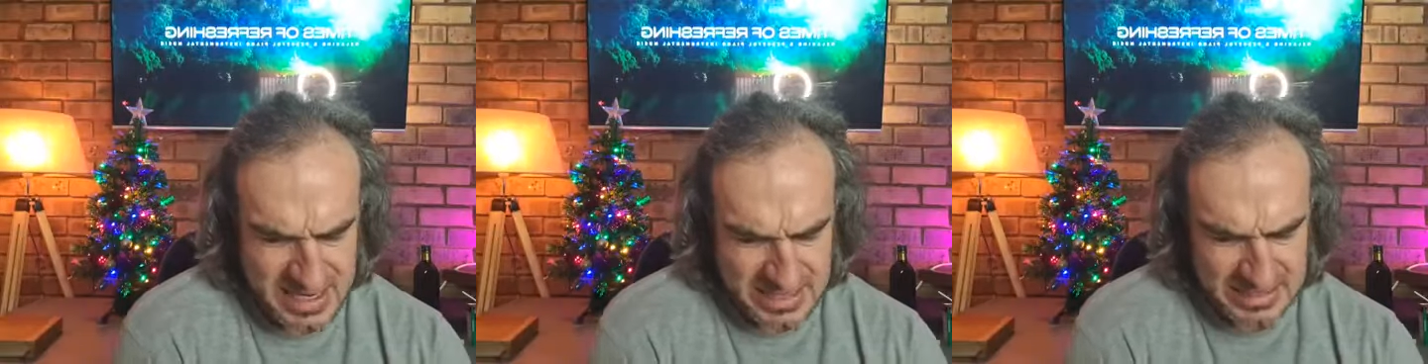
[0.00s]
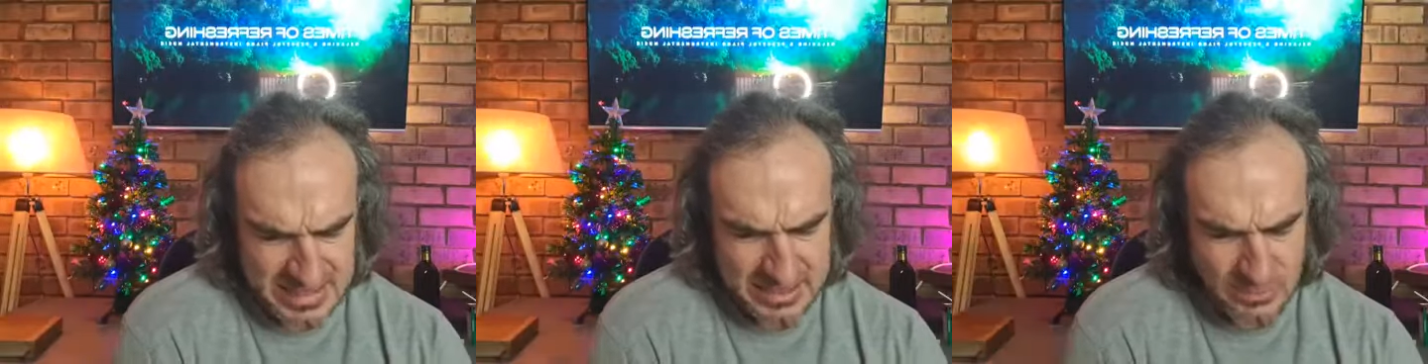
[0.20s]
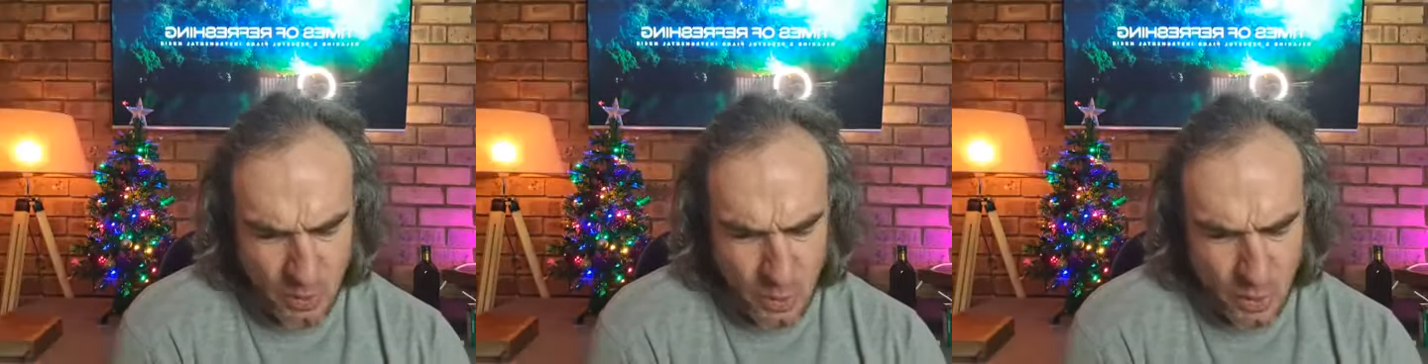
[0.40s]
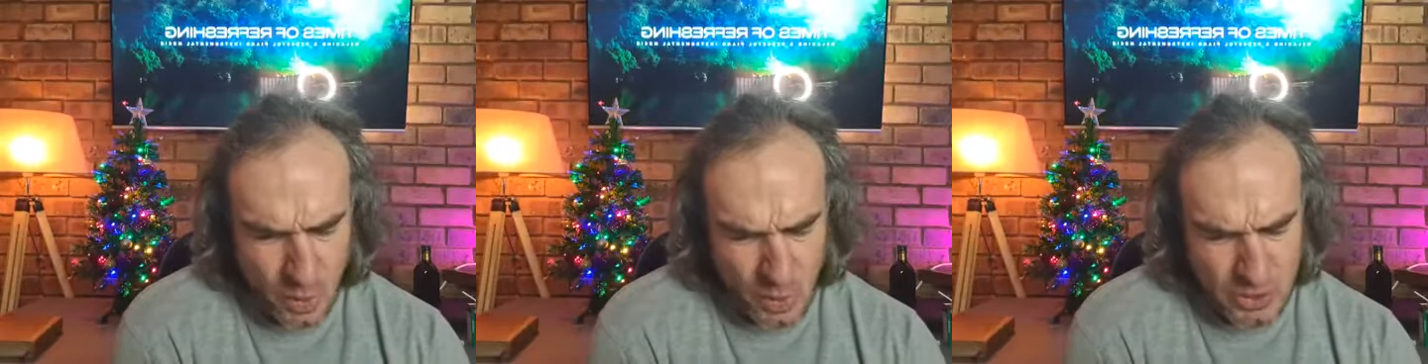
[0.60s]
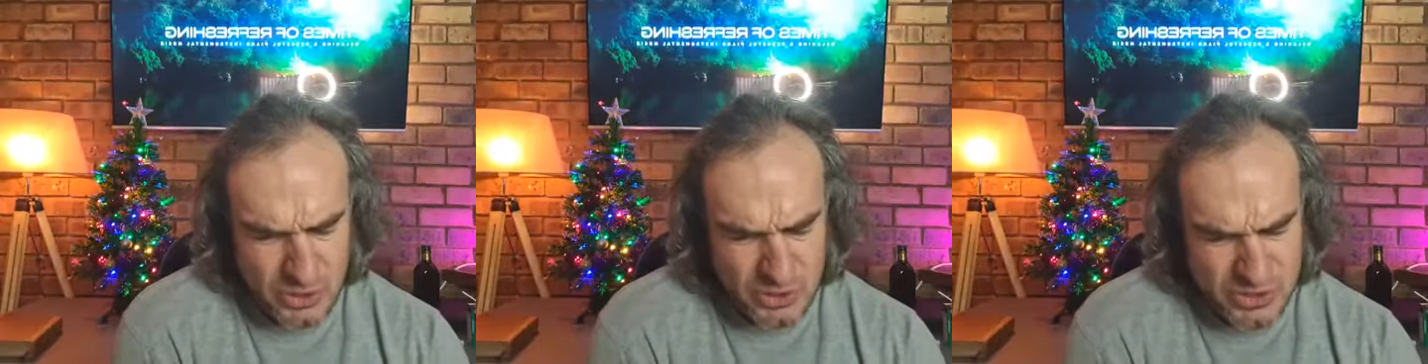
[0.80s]
Let
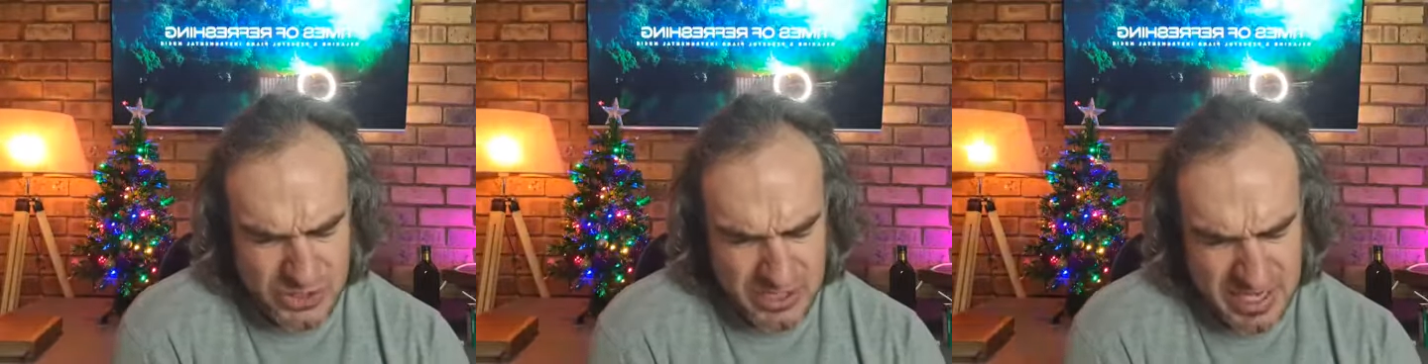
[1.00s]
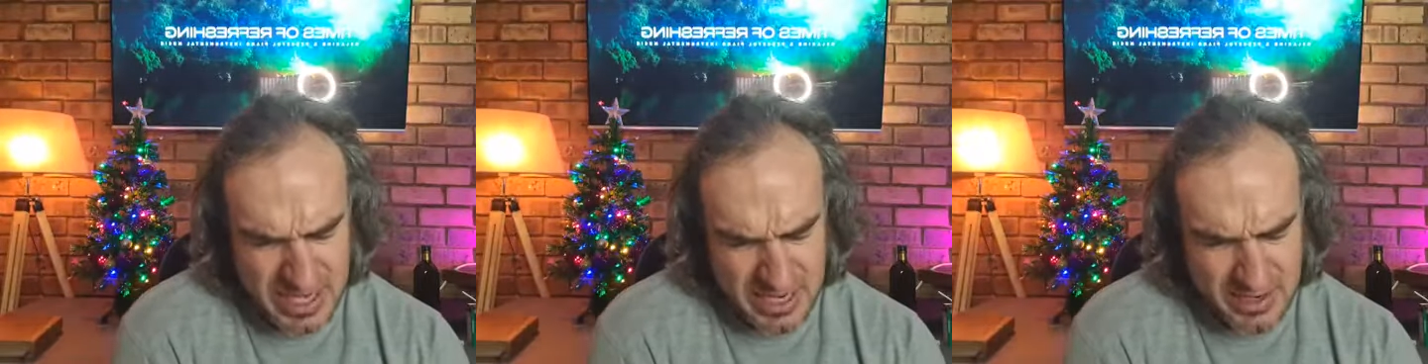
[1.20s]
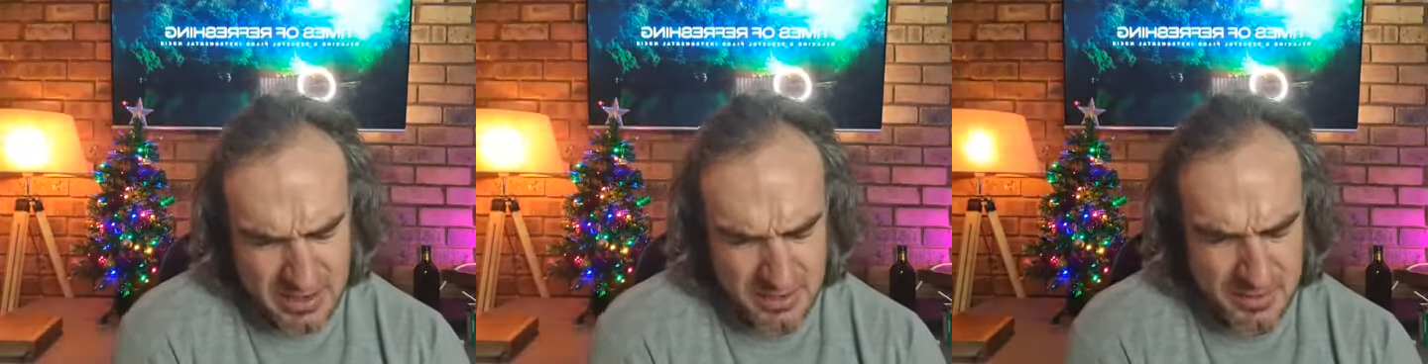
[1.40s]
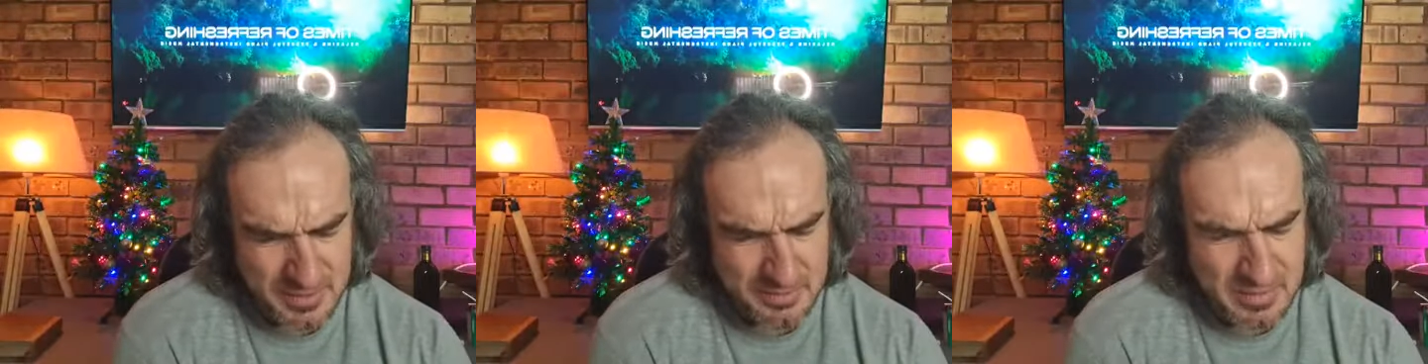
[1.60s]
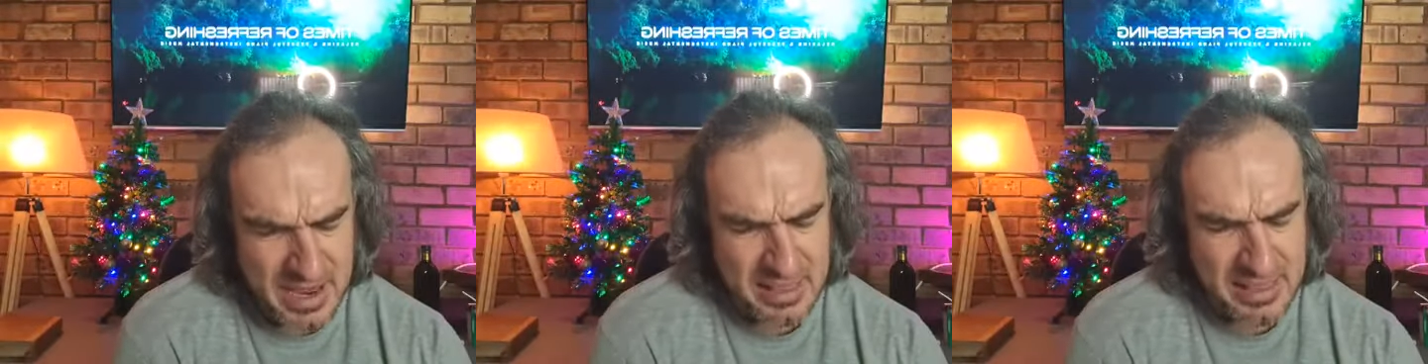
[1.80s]
all who seek
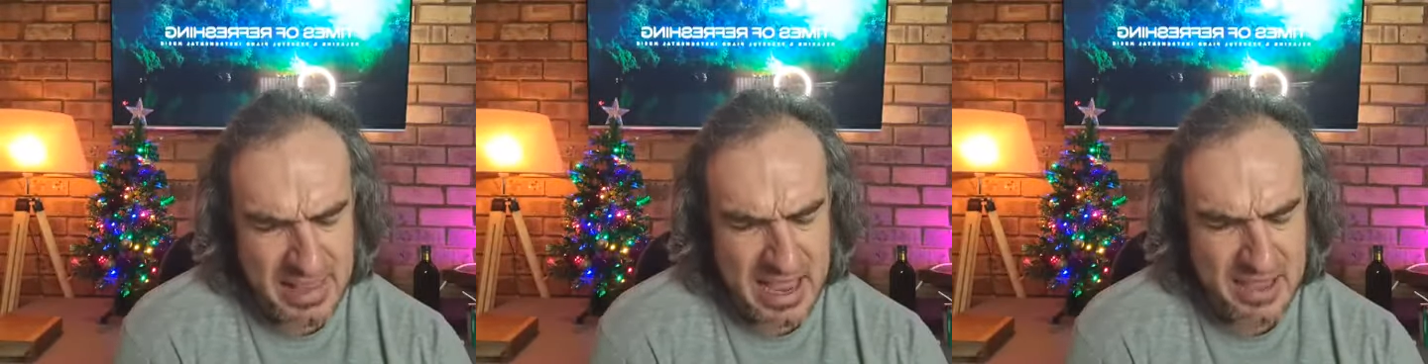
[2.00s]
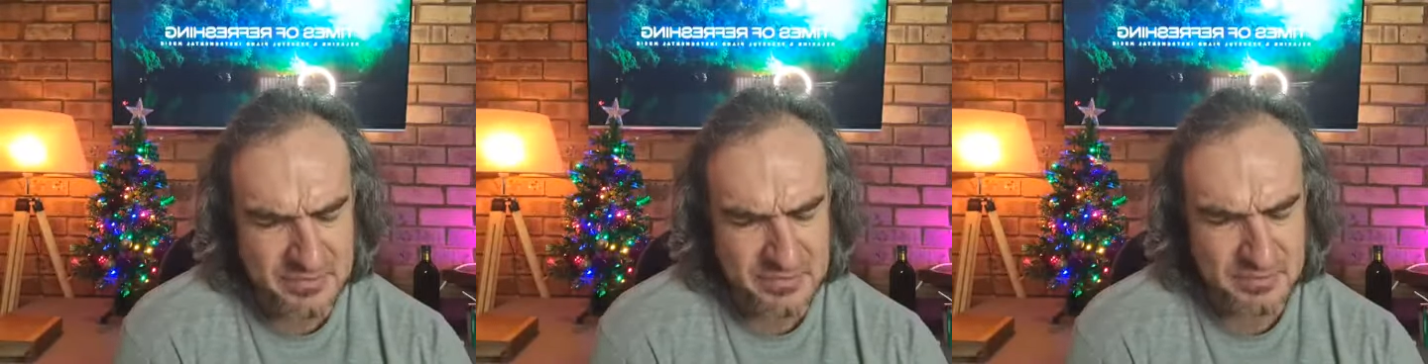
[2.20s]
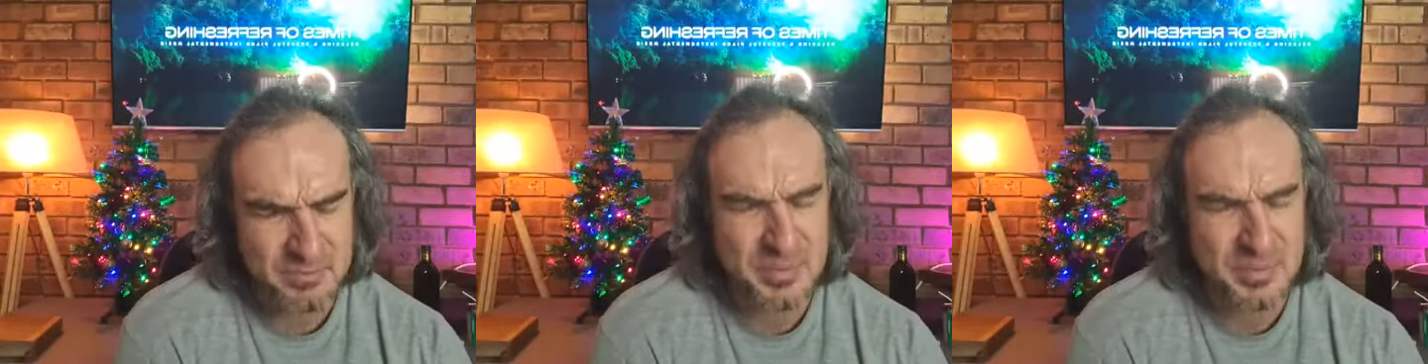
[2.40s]
my life